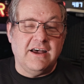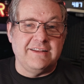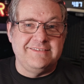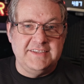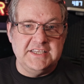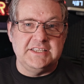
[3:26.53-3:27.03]

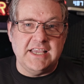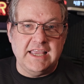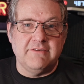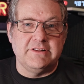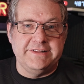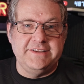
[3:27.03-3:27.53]
I did
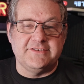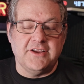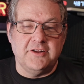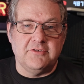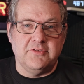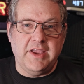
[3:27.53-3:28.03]
have at least
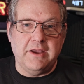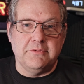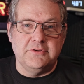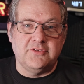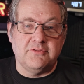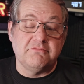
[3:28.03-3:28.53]
100
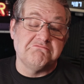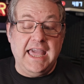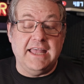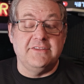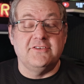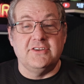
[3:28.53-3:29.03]
hours
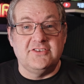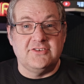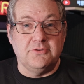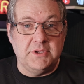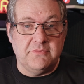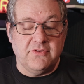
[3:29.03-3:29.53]
and I'd
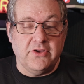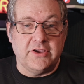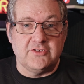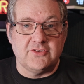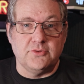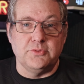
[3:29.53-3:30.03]
still been
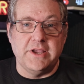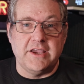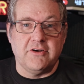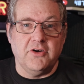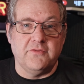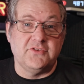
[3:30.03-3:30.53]
flying school
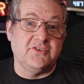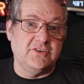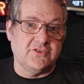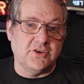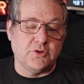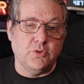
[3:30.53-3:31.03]
aircraft
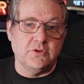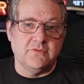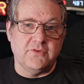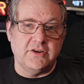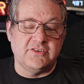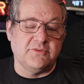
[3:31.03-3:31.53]
since I
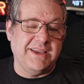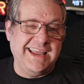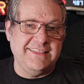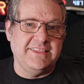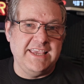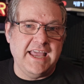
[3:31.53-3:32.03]
qualified. So I
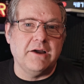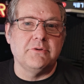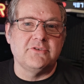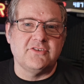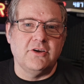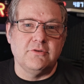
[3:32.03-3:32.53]
had the
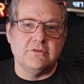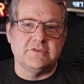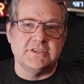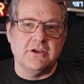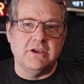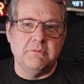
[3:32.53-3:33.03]
hours
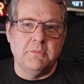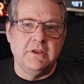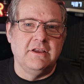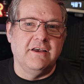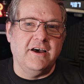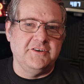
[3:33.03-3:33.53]
total time.
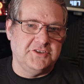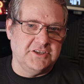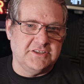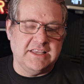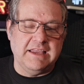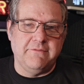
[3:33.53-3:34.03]
I just
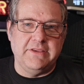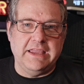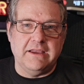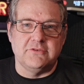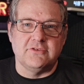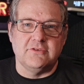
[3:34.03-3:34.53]
didn't have
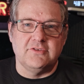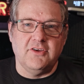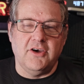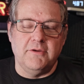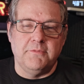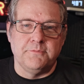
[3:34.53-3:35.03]
the hours on
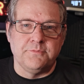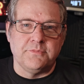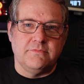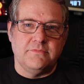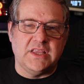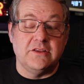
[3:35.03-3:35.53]
type.
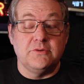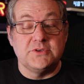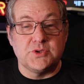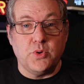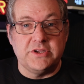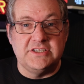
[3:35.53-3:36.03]
Now, there
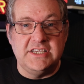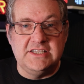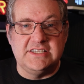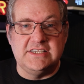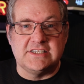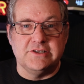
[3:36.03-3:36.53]
was quite an
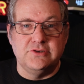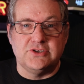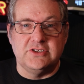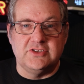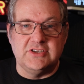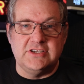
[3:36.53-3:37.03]
easy
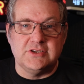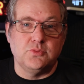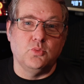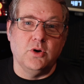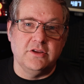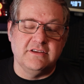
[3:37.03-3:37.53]
solution to this.
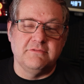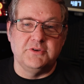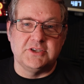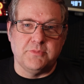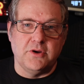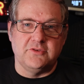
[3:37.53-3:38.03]
One,
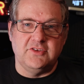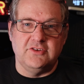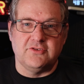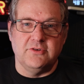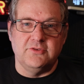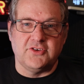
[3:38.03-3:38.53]
we spoke to the
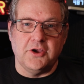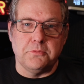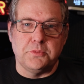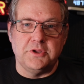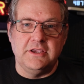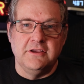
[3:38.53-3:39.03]
insurance
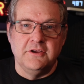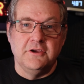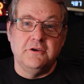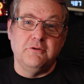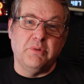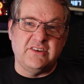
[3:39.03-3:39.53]
company,
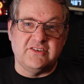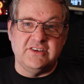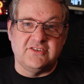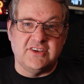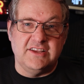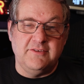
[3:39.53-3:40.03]
who
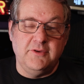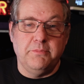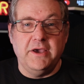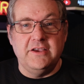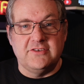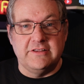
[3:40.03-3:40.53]
basically said, if you
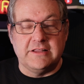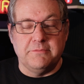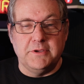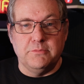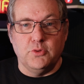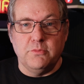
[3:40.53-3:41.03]
pay us a
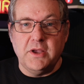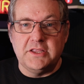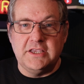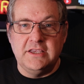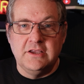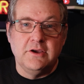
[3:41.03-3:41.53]
little bit more
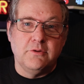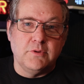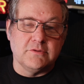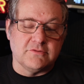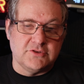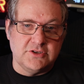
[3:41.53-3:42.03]
money,
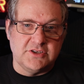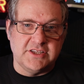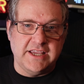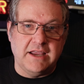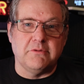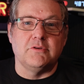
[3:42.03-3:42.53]
we'll reduce
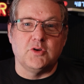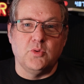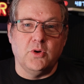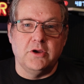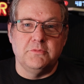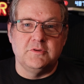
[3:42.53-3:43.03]
the hour
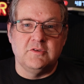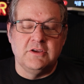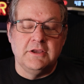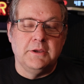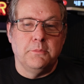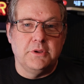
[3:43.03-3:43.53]
requirement.
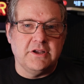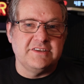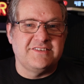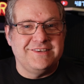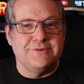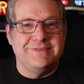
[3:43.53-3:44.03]
But
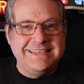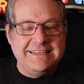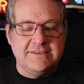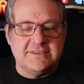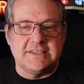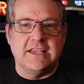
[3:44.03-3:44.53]
I still
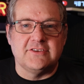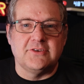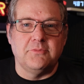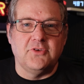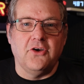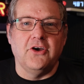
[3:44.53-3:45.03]
needed to get
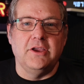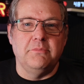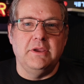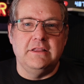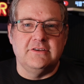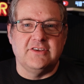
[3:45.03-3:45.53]
some
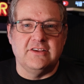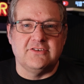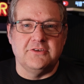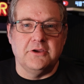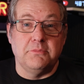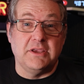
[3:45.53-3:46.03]
time in a
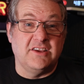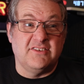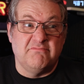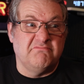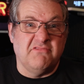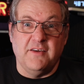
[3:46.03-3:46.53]
Cessna
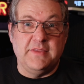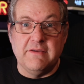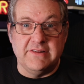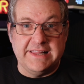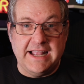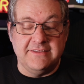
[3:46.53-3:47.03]
because I've
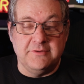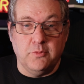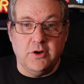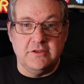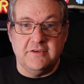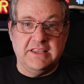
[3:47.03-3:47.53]
never
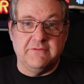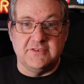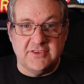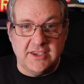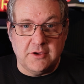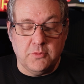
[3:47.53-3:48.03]
landed one, I've
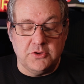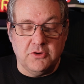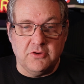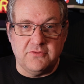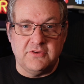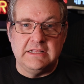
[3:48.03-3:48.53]
never taken one
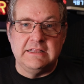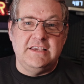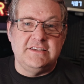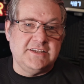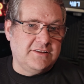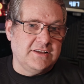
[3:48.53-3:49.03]
off.
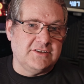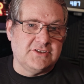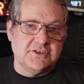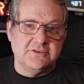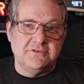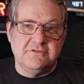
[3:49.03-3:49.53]
Easy thing
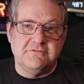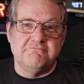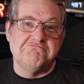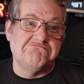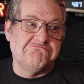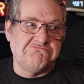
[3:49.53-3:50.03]
to do,
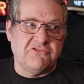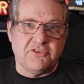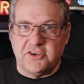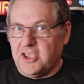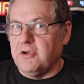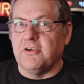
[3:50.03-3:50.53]

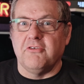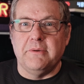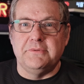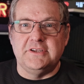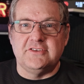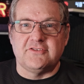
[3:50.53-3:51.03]
go and
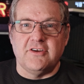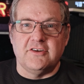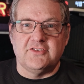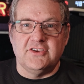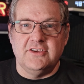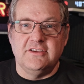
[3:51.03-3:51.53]
grab an
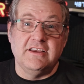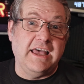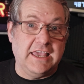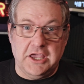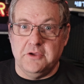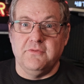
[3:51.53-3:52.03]
instructor
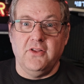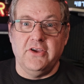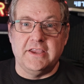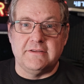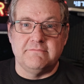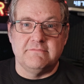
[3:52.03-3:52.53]
and go
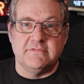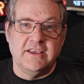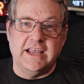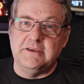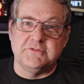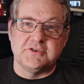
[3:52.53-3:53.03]
flying.
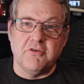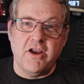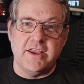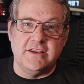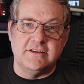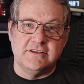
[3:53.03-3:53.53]
And it was
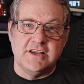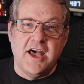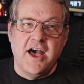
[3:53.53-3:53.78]
great,